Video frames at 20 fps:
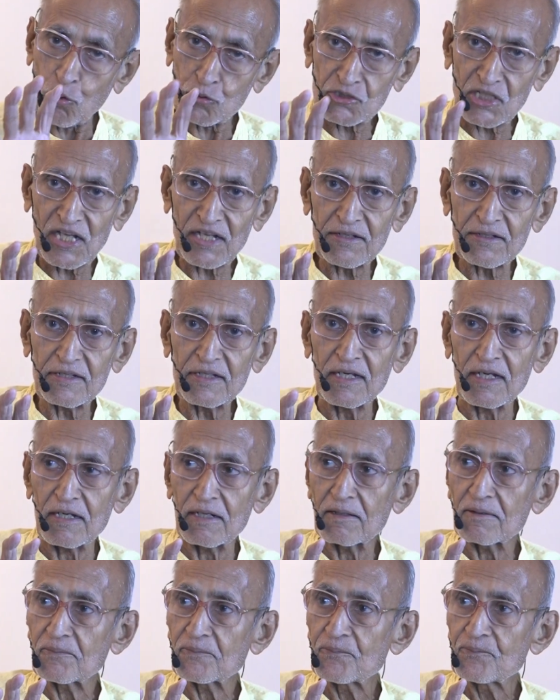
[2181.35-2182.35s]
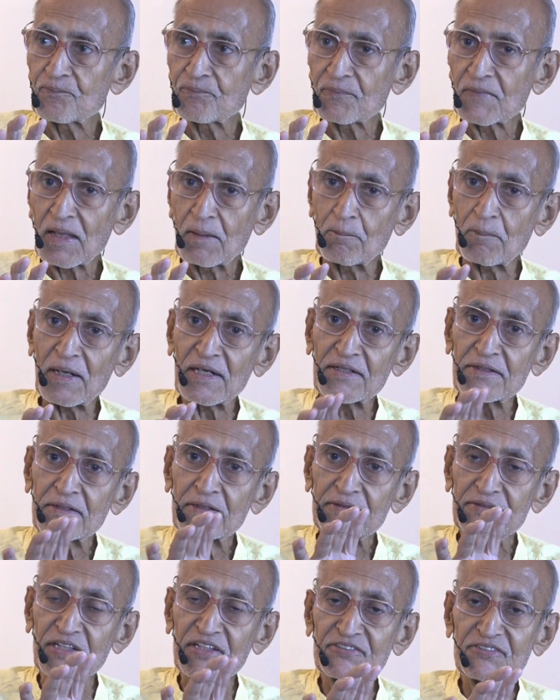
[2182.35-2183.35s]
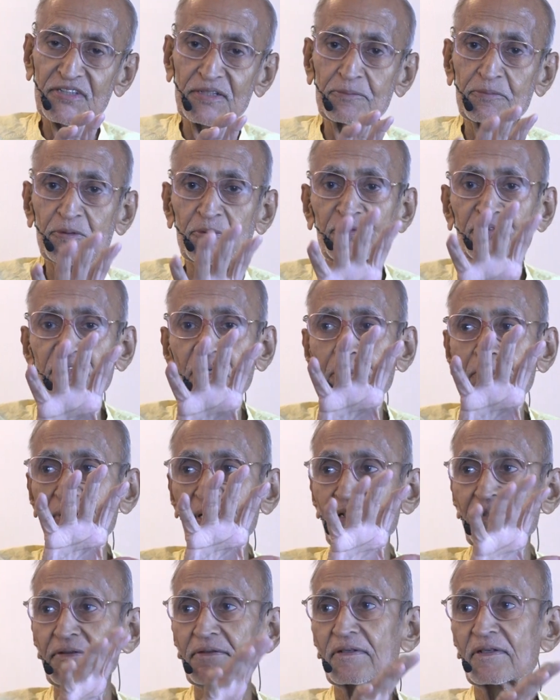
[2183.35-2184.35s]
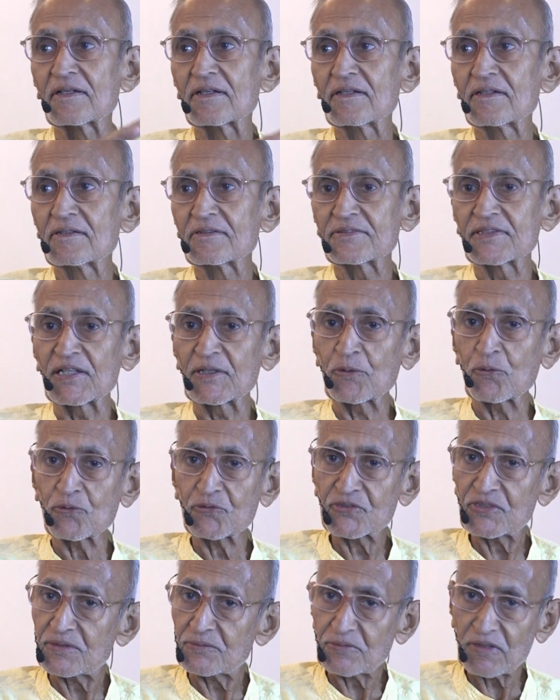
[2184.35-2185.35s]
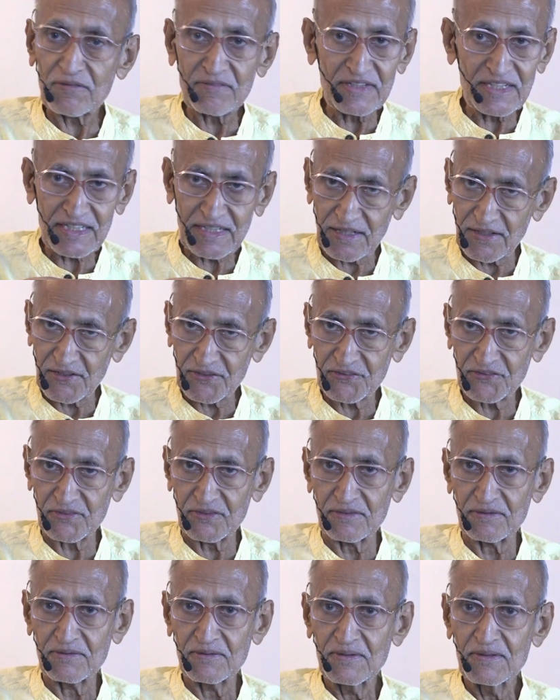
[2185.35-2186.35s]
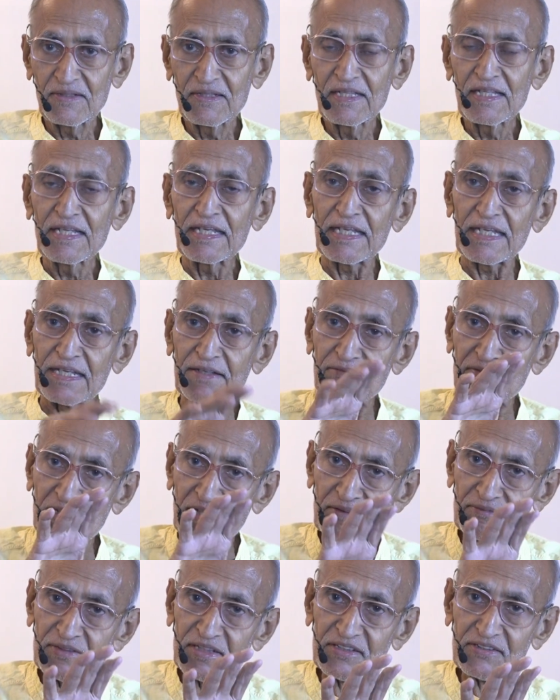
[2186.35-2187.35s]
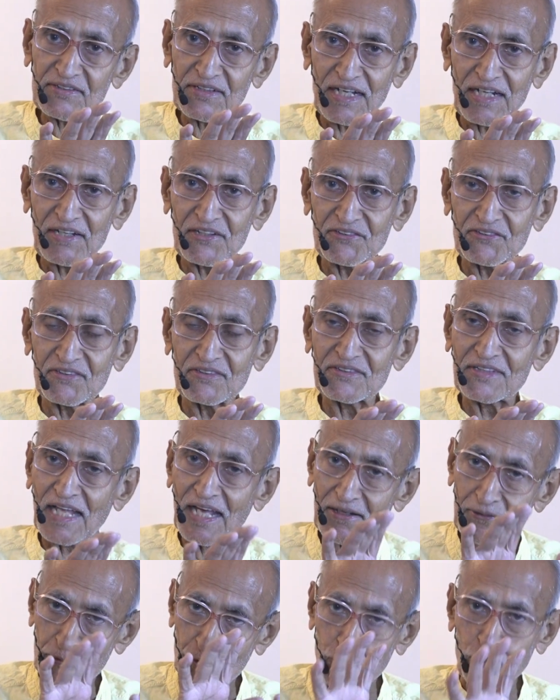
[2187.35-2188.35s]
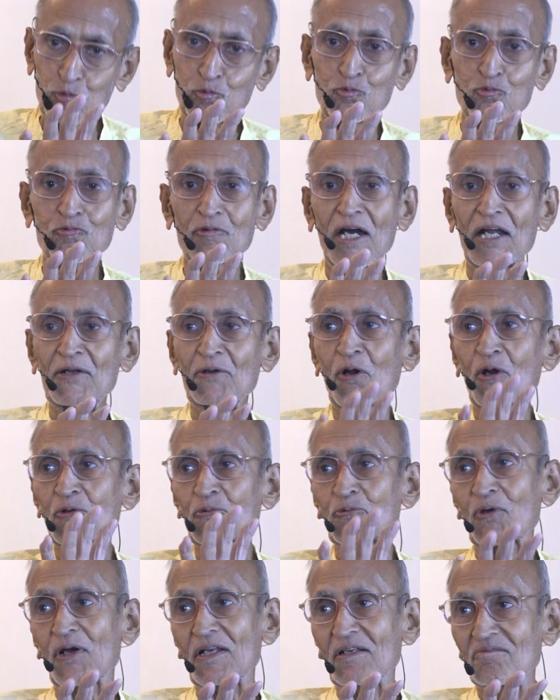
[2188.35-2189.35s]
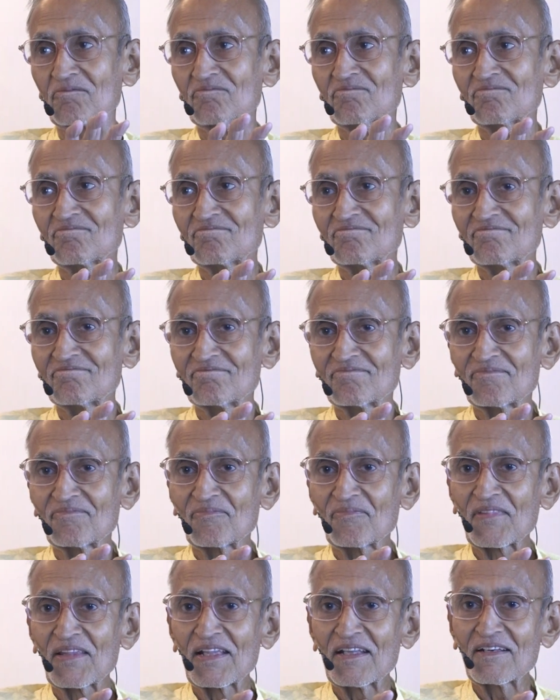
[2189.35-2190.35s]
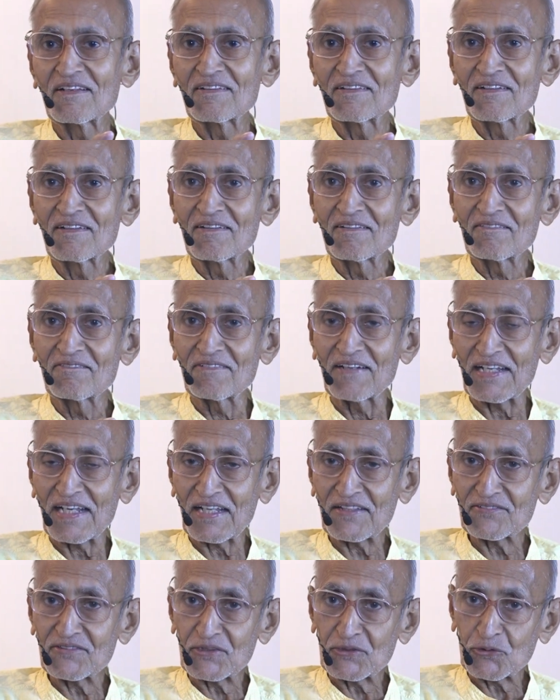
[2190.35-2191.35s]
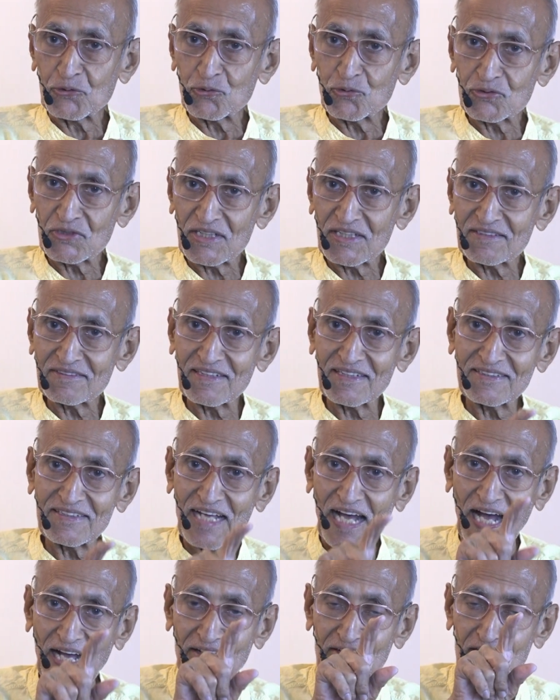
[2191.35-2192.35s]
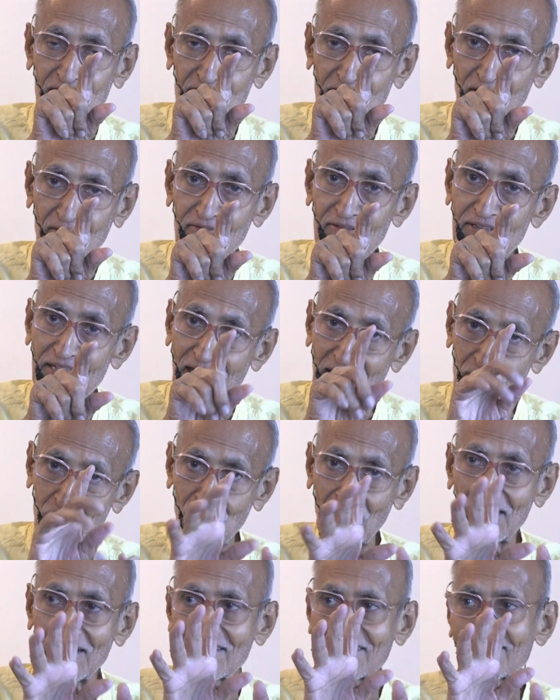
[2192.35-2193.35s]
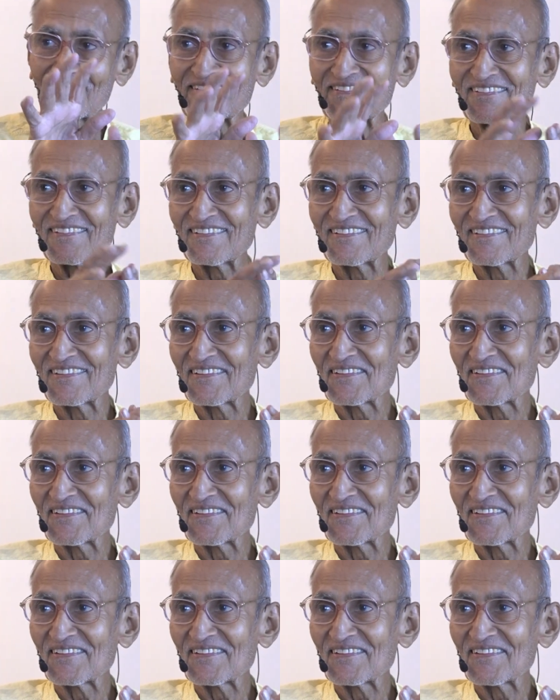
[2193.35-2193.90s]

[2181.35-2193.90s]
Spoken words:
Both are real, but they seem to be separate. They don't seem to have any connection. Even if there is a connection, they are two and not one. Whereas the truth is that at the highest level, they are one.